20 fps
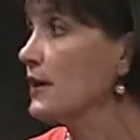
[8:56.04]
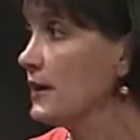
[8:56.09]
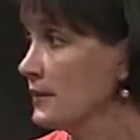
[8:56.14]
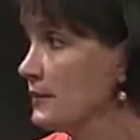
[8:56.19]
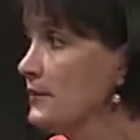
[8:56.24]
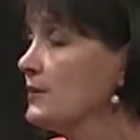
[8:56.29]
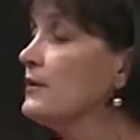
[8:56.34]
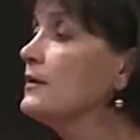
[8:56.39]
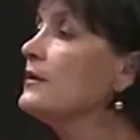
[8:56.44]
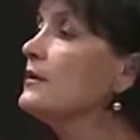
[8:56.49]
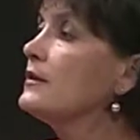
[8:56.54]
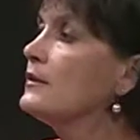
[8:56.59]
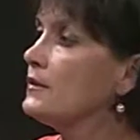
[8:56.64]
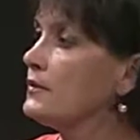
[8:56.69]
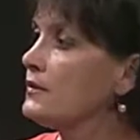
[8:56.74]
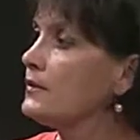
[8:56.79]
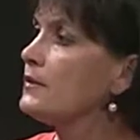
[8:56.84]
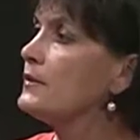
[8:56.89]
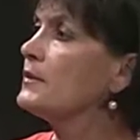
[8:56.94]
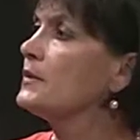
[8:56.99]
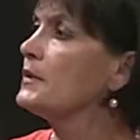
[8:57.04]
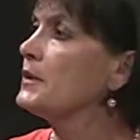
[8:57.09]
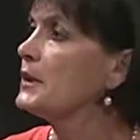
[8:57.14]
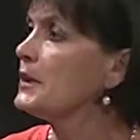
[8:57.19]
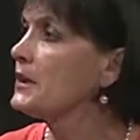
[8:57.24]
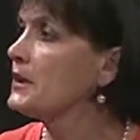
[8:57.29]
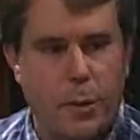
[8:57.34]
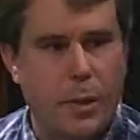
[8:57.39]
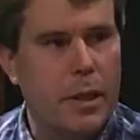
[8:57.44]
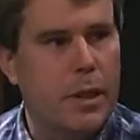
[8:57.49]
the thought the thought was every
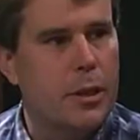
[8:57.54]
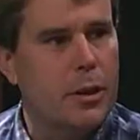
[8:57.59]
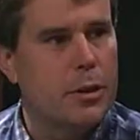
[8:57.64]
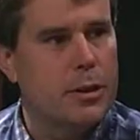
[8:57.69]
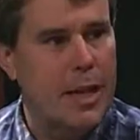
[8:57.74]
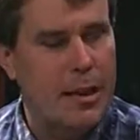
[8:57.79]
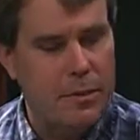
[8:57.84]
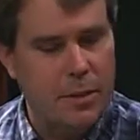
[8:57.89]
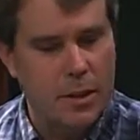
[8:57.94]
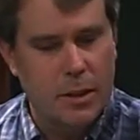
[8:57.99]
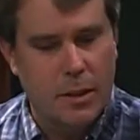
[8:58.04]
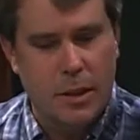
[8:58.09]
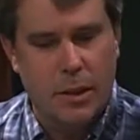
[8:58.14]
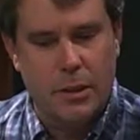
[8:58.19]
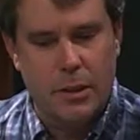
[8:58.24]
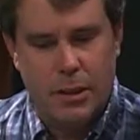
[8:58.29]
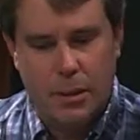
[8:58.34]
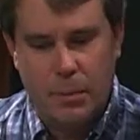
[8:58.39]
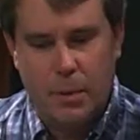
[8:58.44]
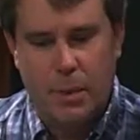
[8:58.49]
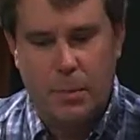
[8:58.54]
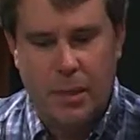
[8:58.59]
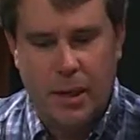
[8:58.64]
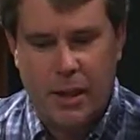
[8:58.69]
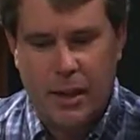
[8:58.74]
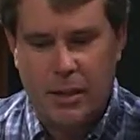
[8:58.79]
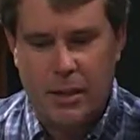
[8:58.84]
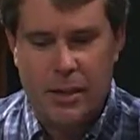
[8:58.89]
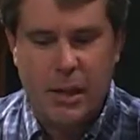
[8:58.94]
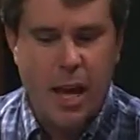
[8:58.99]
three years. Having okay. done Sympathy
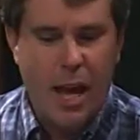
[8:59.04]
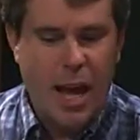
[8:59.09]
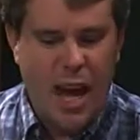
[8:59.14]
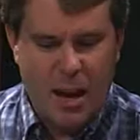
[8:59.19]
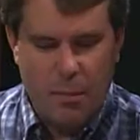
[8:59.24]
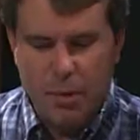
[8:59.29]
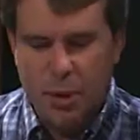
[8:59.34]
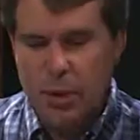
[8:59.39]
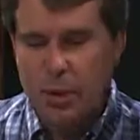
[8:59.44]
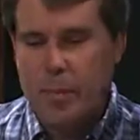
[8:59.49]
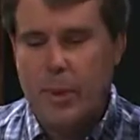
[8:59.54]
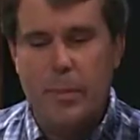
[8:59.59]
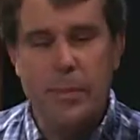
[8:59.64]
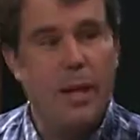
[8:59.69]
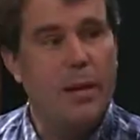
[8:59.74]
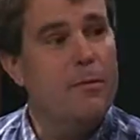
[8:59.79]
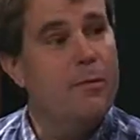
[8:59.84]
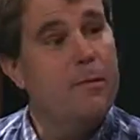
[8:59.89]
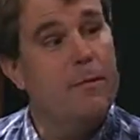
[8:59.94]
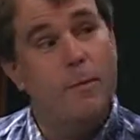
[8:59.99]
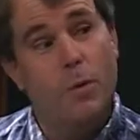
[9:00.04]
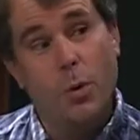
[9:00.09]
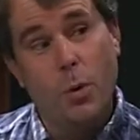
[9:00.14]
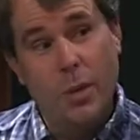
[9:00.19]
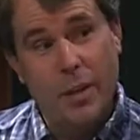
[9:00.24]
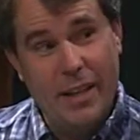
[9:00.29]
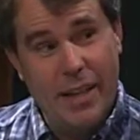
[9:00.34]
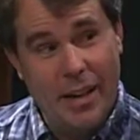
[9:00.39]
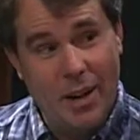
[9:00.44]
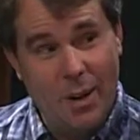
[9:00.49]
Pains, I'm looking maybe every
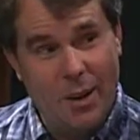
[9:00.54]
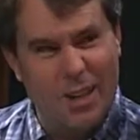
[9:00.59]
four now.